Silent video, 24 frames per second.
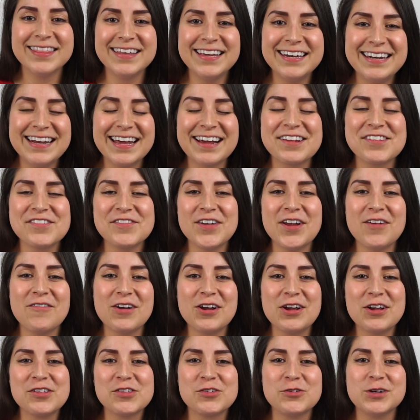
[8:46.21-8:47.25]
The next
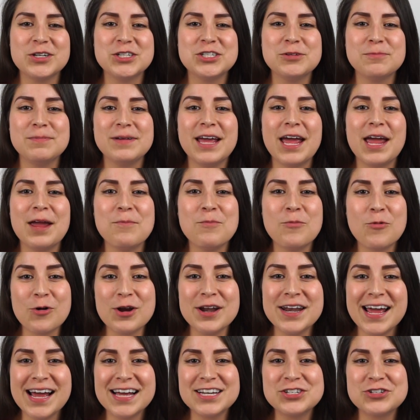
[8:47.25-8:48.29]
favorite is going to be a
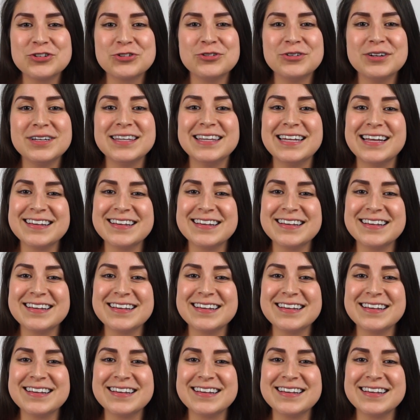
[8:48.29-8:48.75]
more natural,